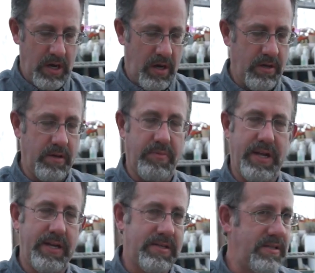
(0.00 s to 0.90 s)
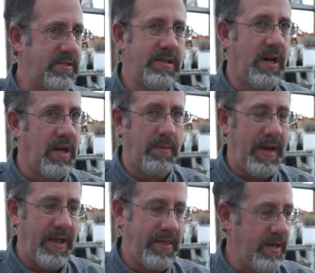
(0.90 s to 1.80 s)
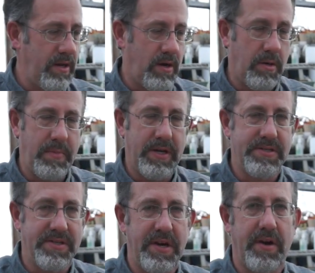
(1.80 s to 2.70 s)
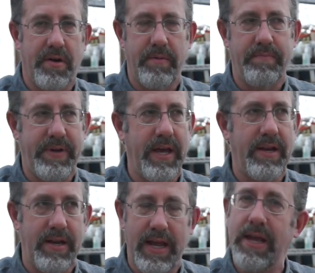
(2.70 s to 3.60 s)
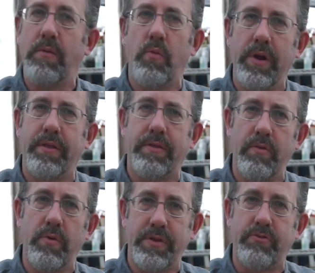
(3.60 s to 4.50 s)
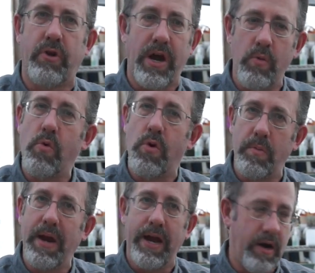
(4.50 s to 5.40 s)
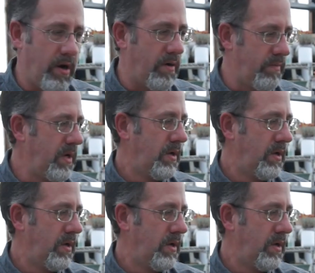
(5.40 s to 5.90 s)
on the plants is not a bad thing at all, because they are getting hit with dry, warm air